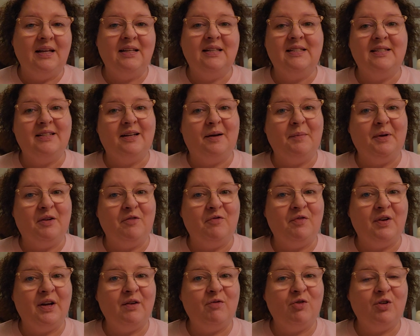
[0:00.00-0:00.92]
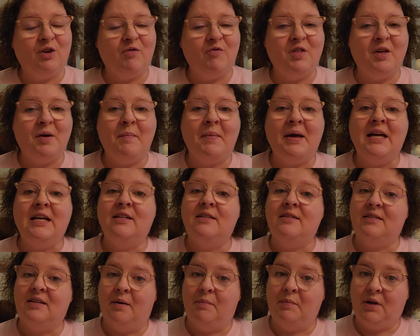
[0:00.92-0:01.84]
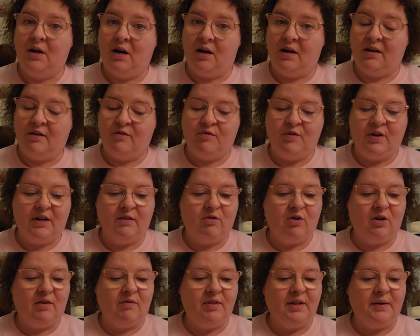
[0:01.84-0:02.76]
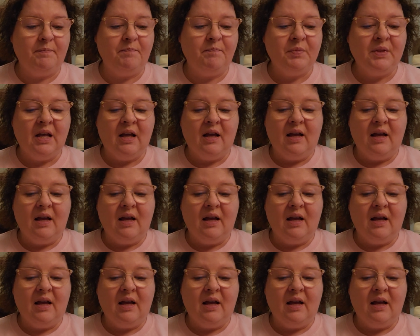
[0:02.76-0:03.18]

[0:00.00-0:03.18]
Some in favor of them, some not in favor of them.